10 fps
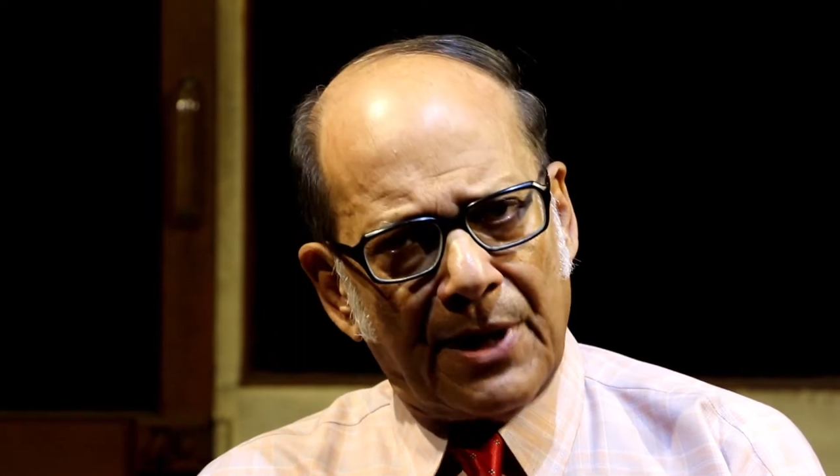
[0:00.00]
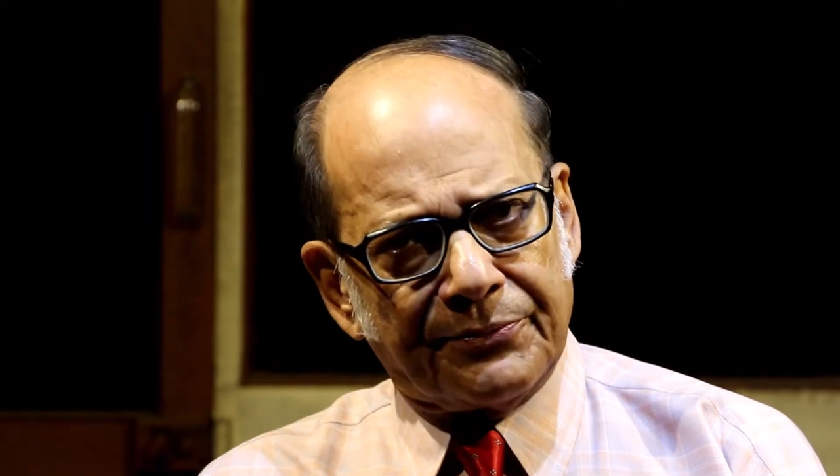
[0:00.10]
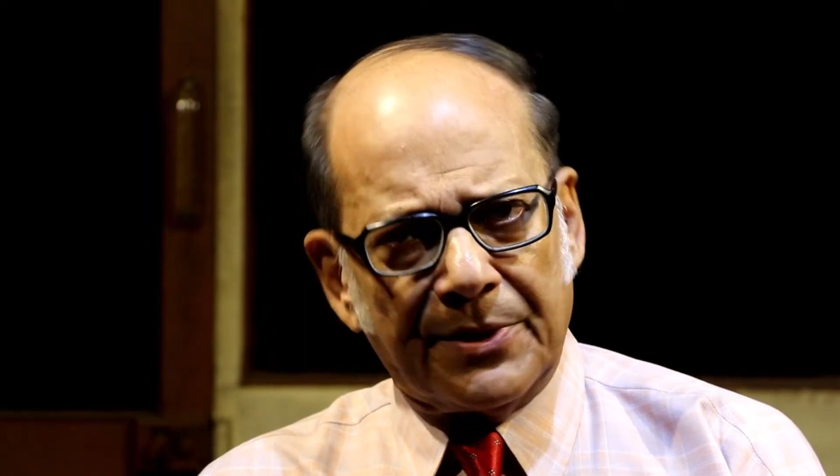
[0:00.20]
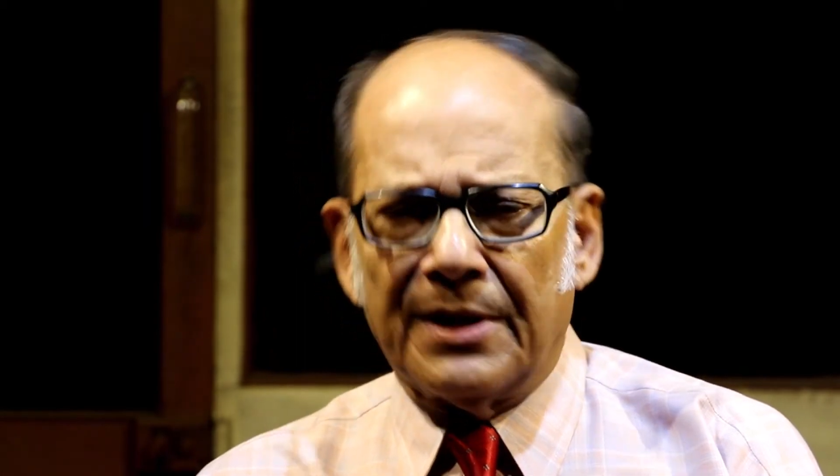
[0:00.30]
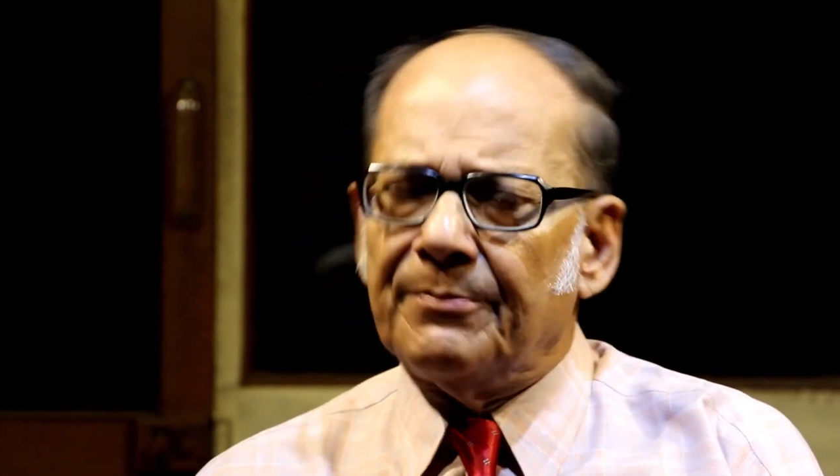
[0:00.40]

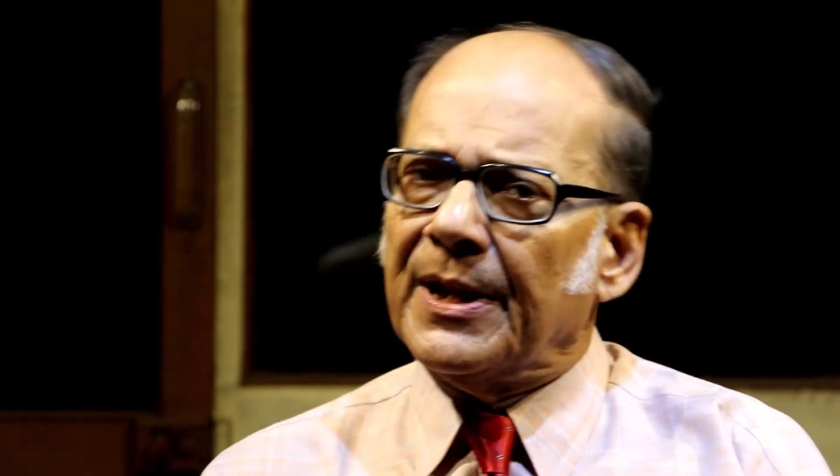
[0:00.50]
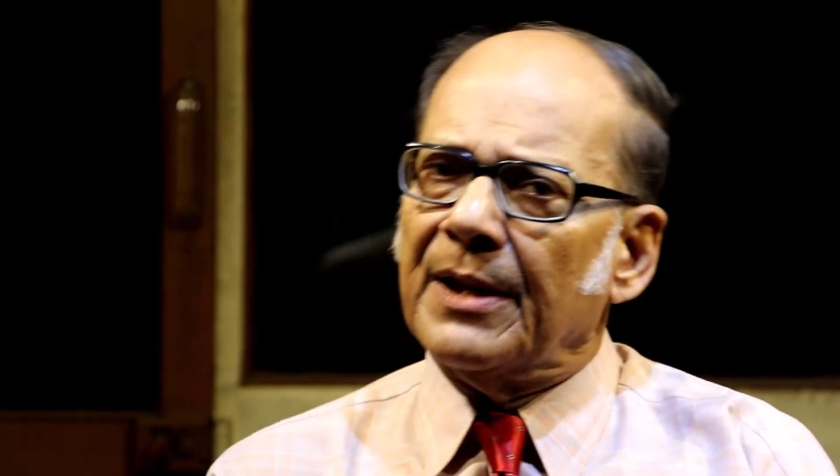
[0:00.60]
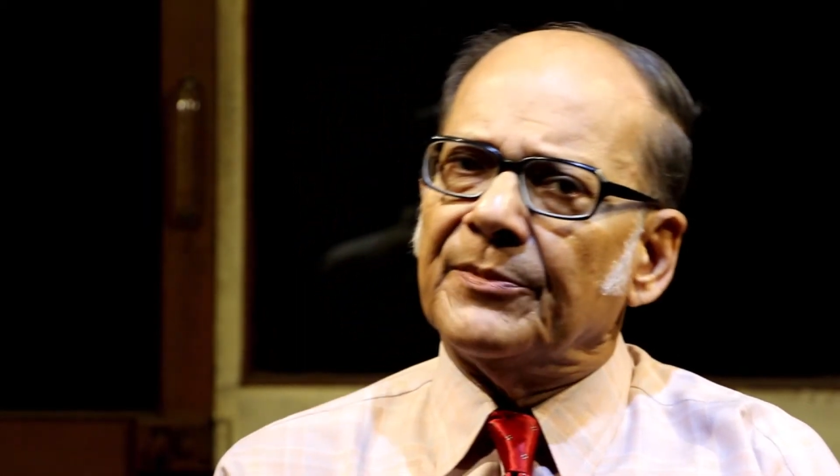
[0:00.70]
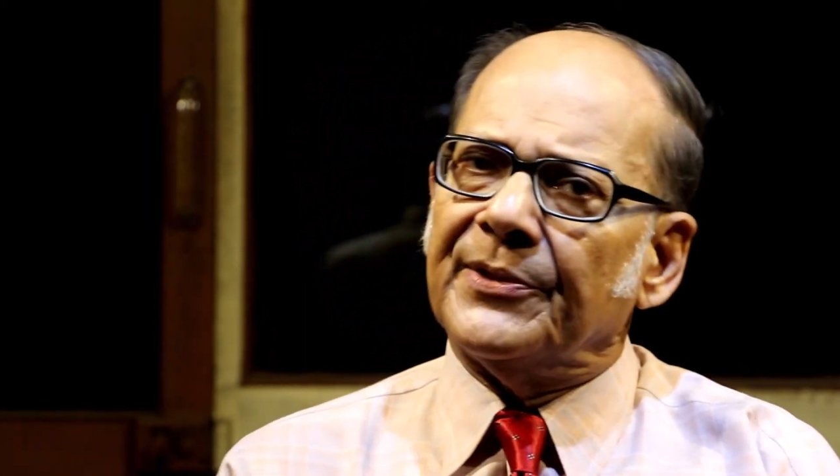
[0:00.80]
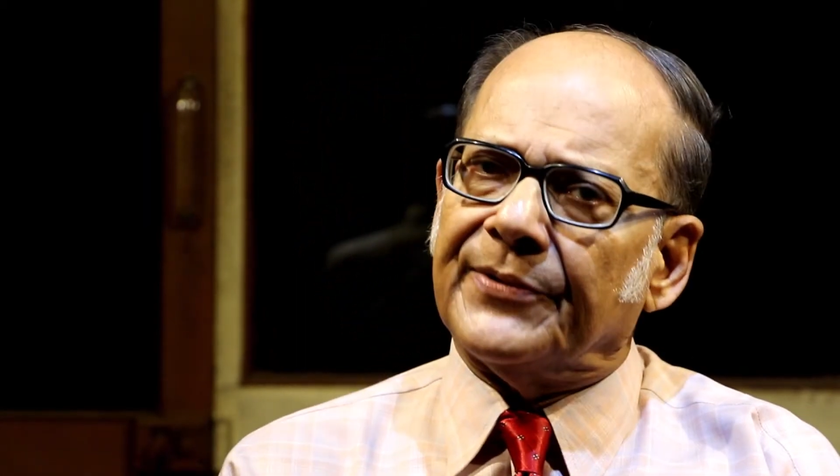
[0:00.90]
after he
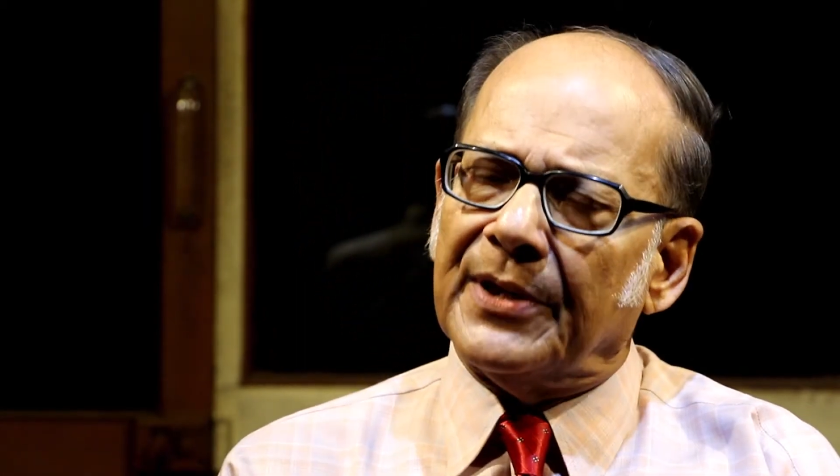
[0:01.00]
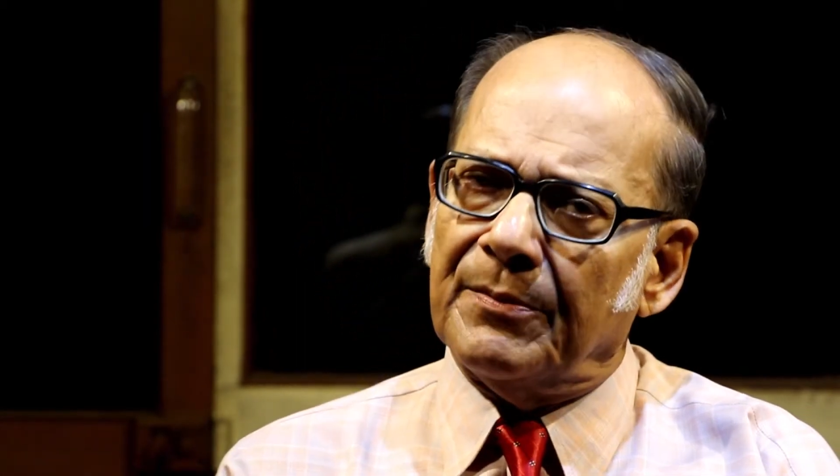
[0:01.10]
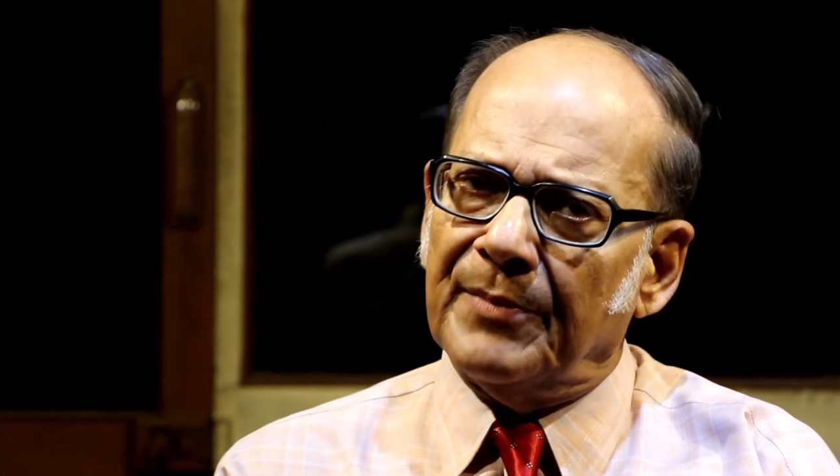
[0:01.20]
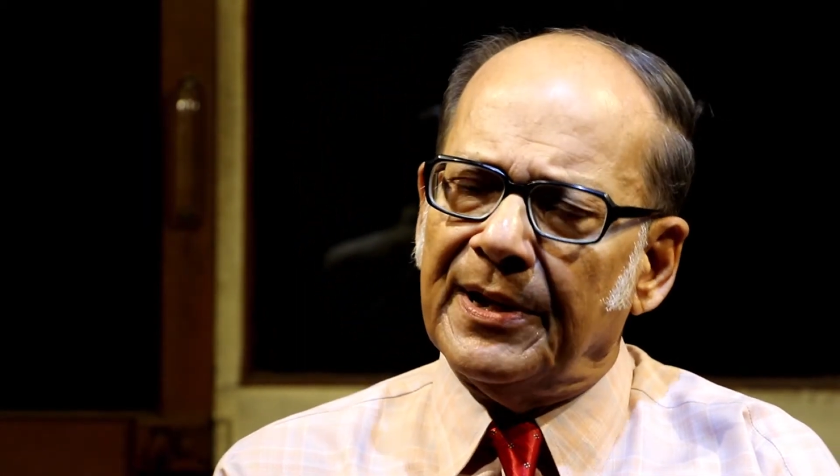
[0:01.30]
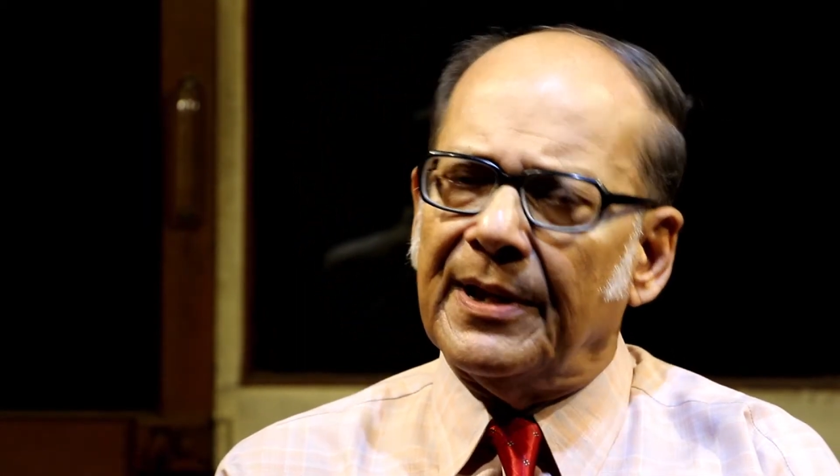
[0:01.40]
became the
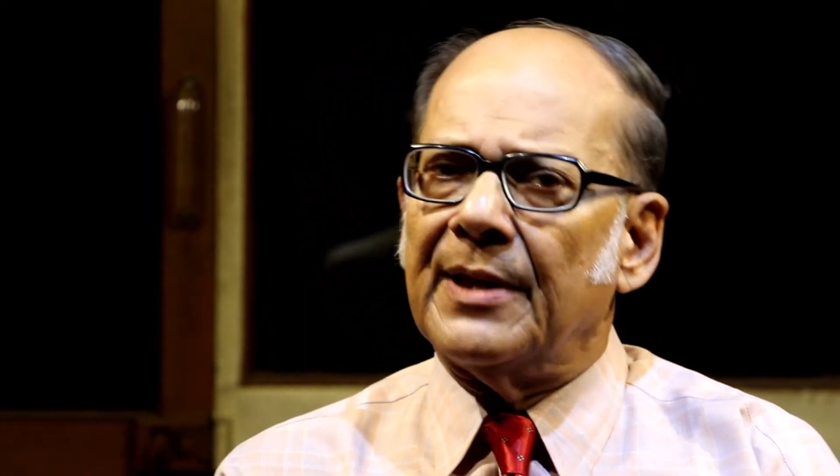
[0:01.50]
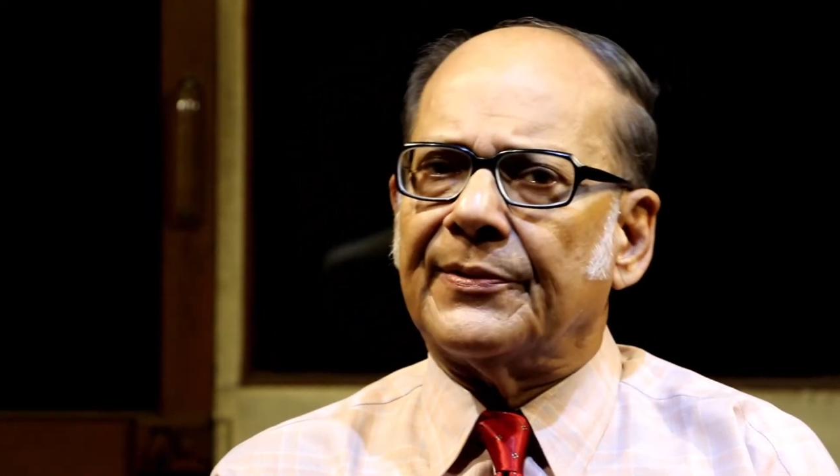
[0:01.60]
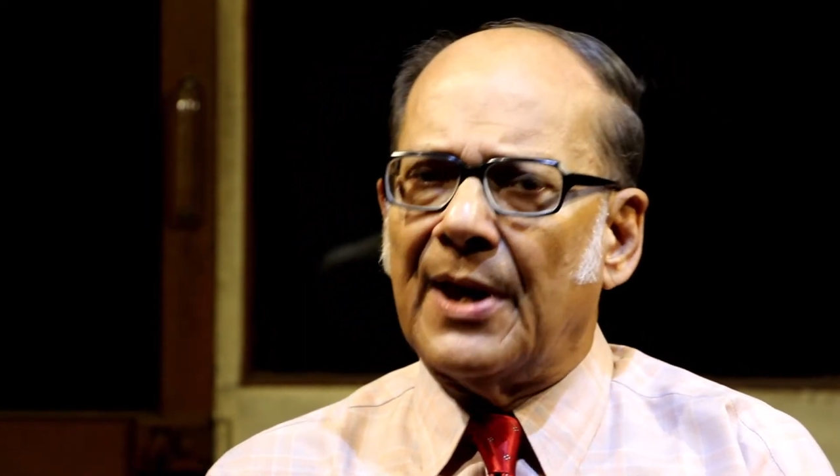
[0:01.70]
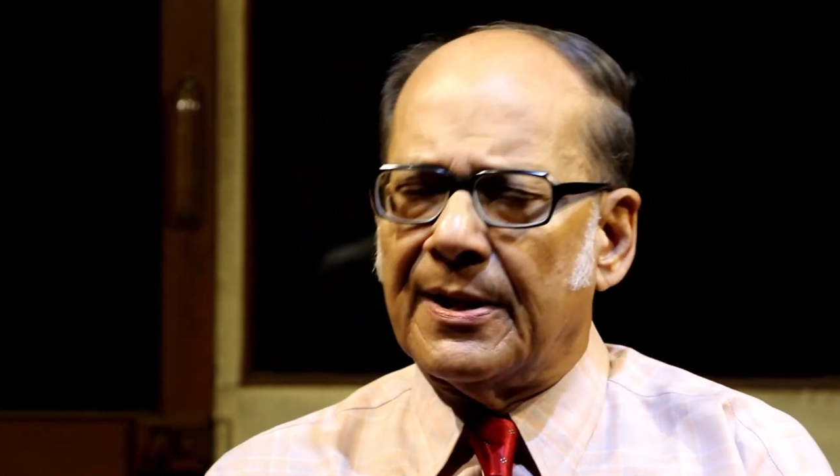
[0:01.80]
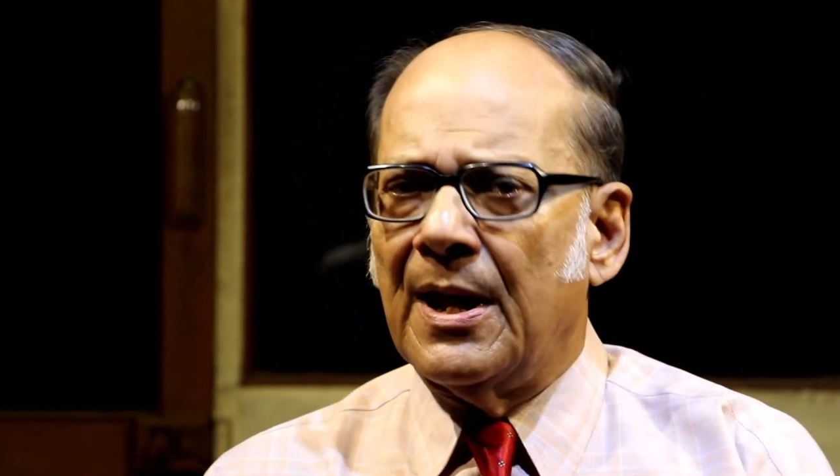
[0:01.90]
chairman, he has
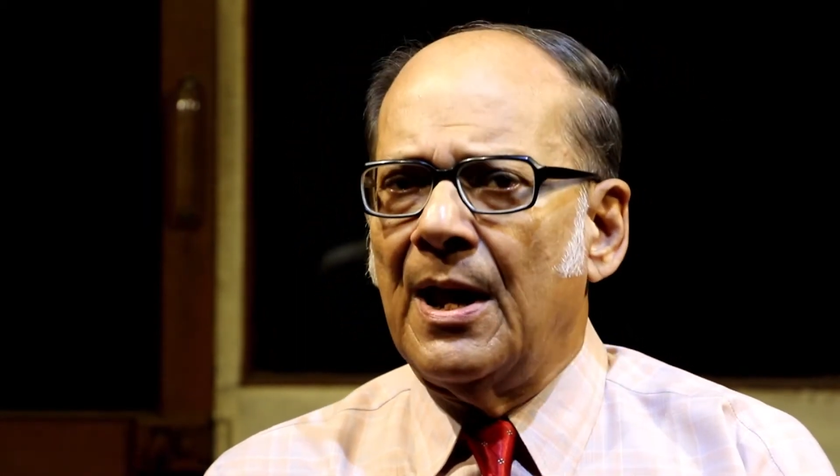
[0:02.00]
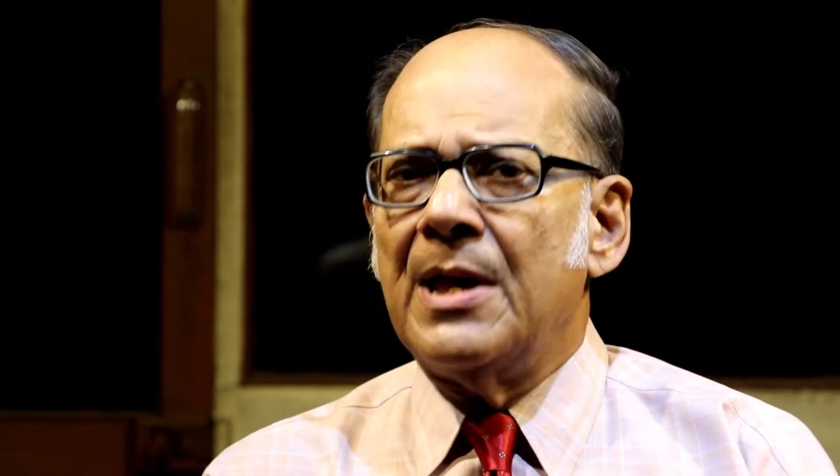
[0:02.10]
had